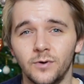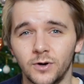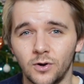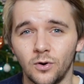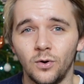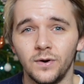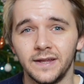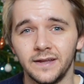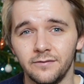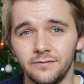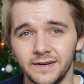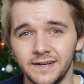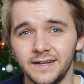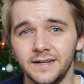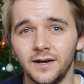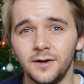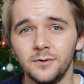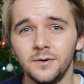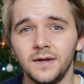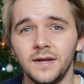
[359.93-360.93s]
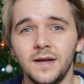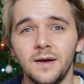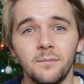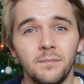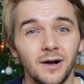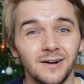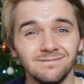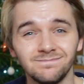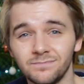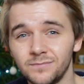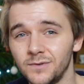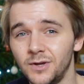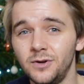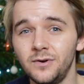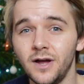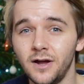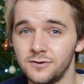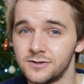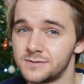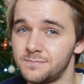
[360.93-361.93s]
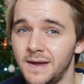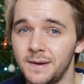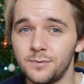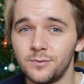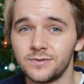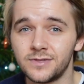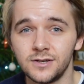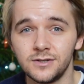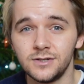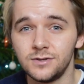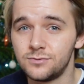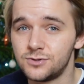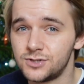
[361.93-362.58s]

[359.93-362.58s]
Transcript: recording a video, but who knows, maybe with the new